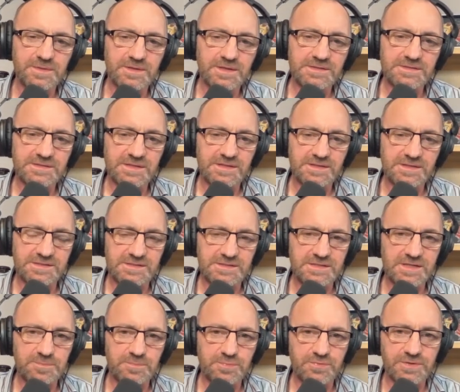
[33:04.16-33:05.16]
Is it's
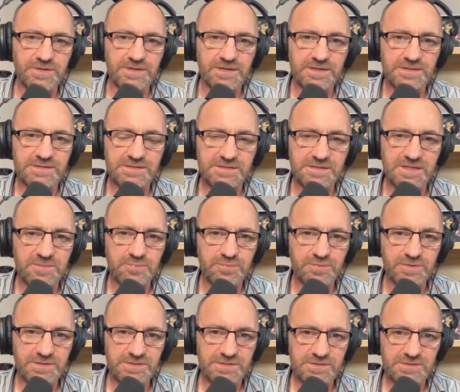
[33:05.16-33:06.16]
slippery. It's a
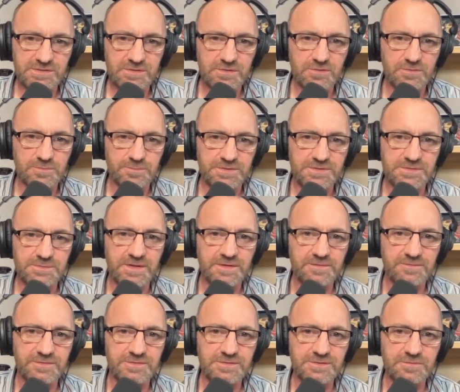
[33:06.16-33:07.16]
slippery slope as well
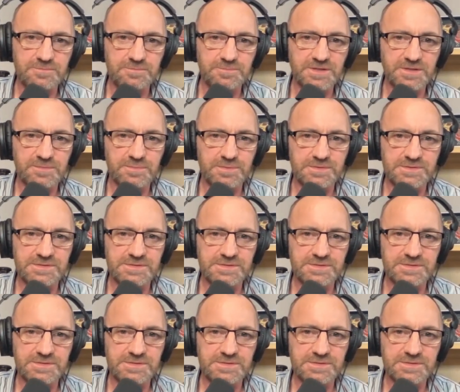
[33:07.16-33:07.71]
for some people.